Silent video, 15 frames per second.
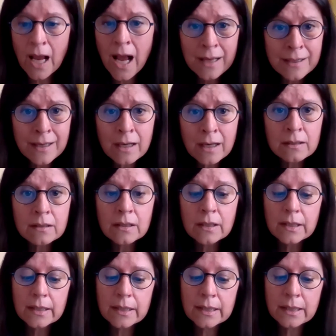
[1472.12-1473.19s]
Hana,
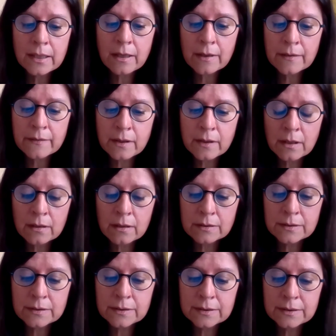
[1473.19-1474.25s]

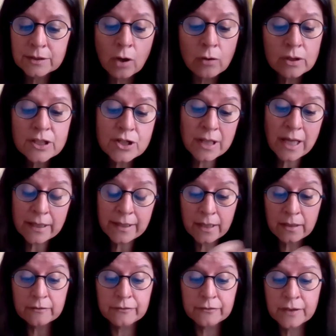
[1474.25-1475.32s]
the only
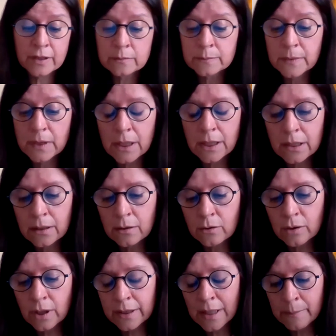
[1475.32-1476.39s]
Jidaigeki film
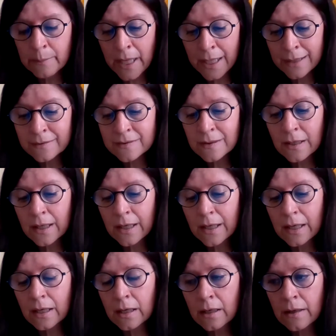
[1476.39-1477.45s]
Koreeda made,
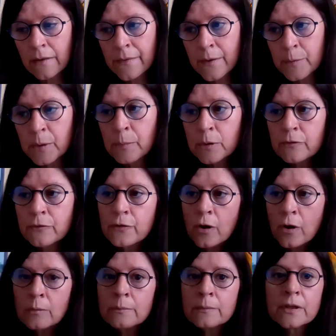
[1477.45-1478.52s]
the people
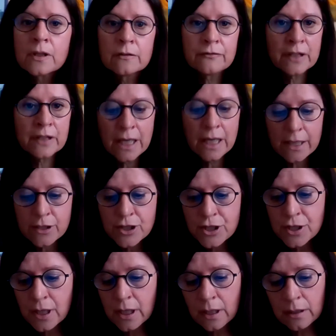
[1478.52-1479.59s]
from the
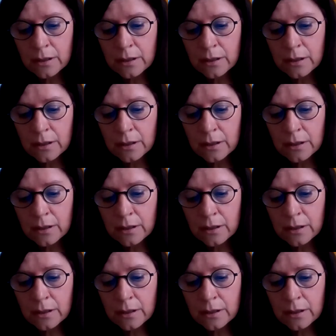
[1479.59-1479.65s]
village